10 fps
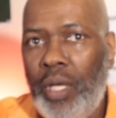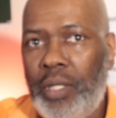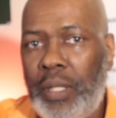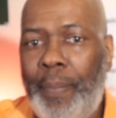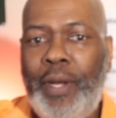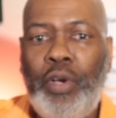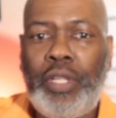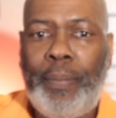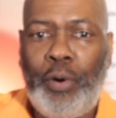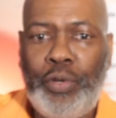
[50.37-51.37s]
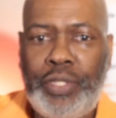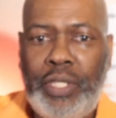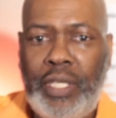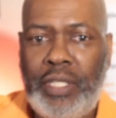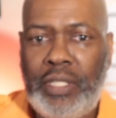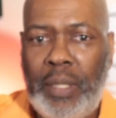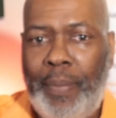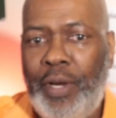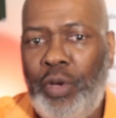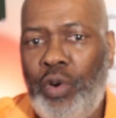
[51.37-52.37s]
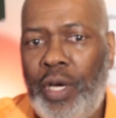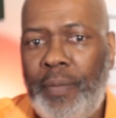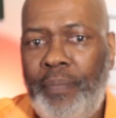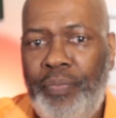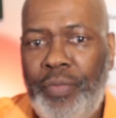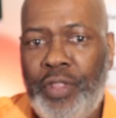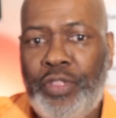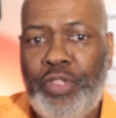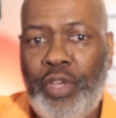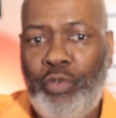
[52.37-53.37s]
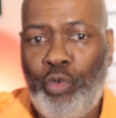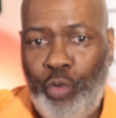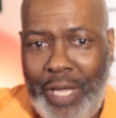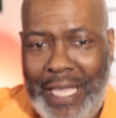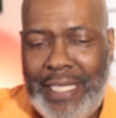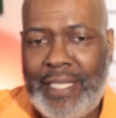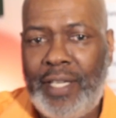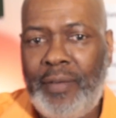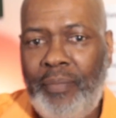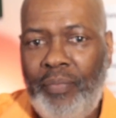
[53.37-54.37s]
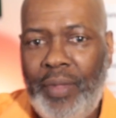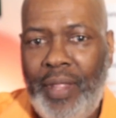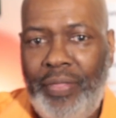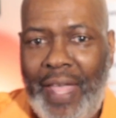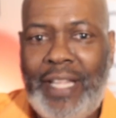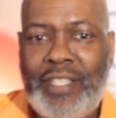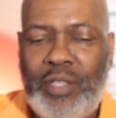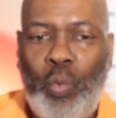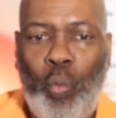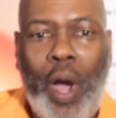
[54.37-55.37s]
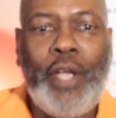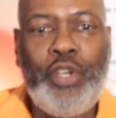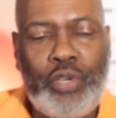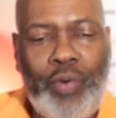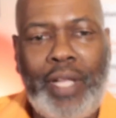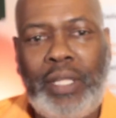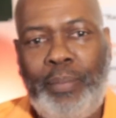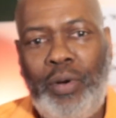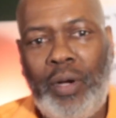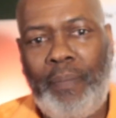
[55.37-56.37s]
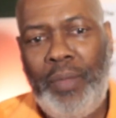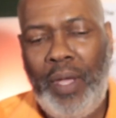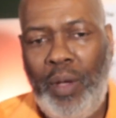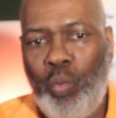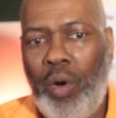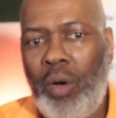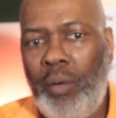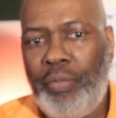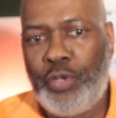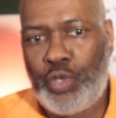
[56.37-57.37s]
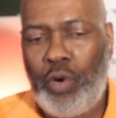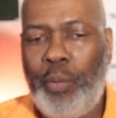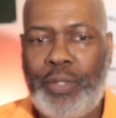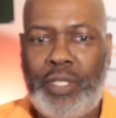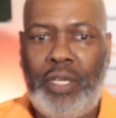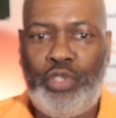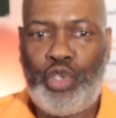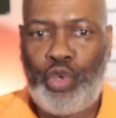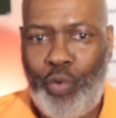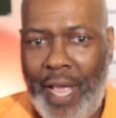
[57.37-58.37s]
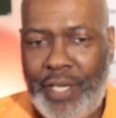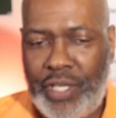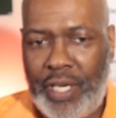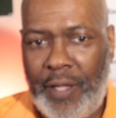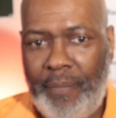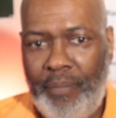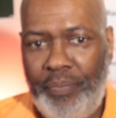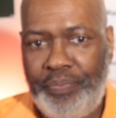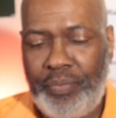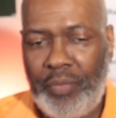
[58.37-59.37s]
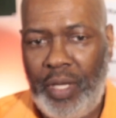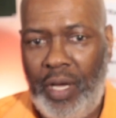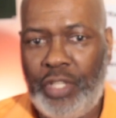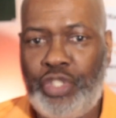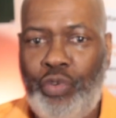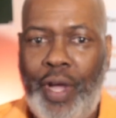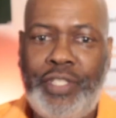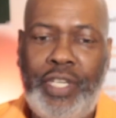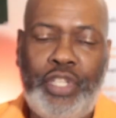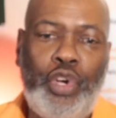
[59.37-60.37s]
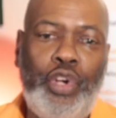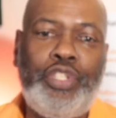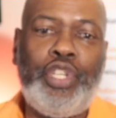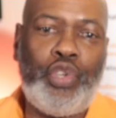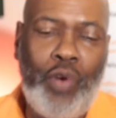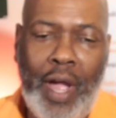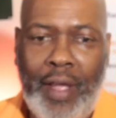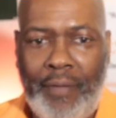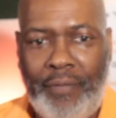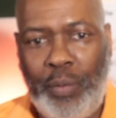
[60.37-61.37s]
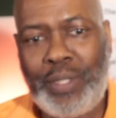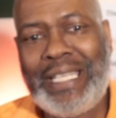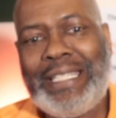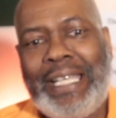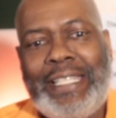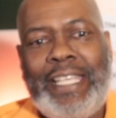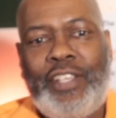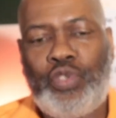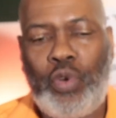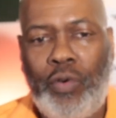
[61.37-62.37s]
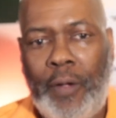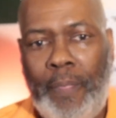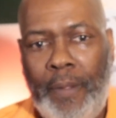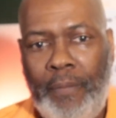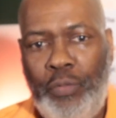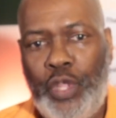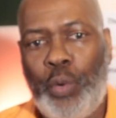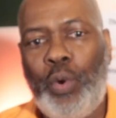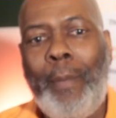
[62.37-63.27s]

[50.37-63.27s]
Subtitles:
depending on the person and depending on the reason, that's why you should write the book. Well, the story was a tragedy turned to triumph. It was a success story. There were